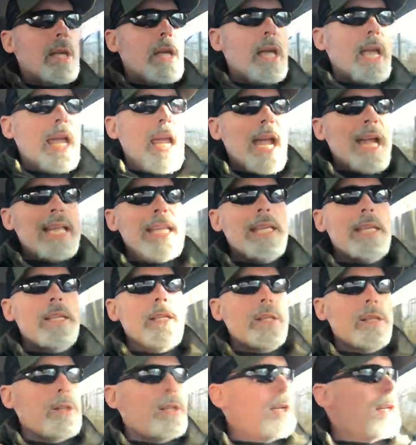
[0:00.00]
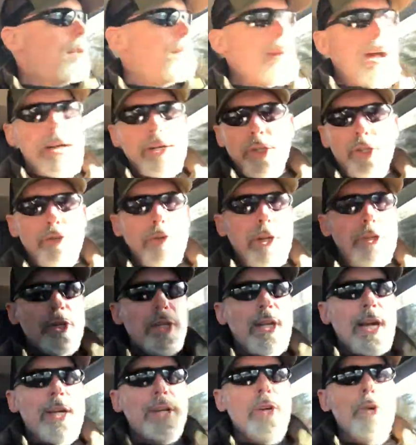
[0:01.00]
any little amount of stretching
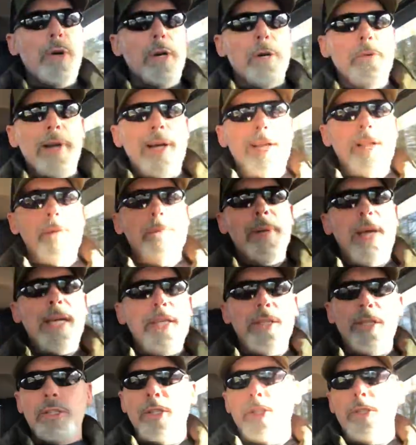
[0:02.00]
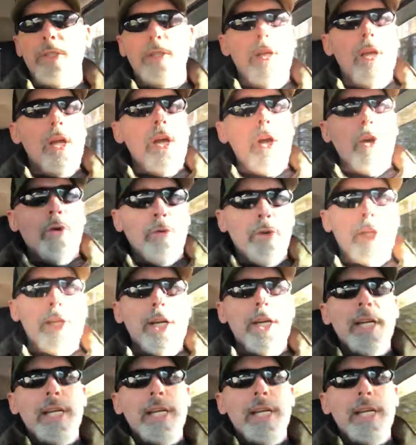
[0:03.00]
I do on a regular basis is really going to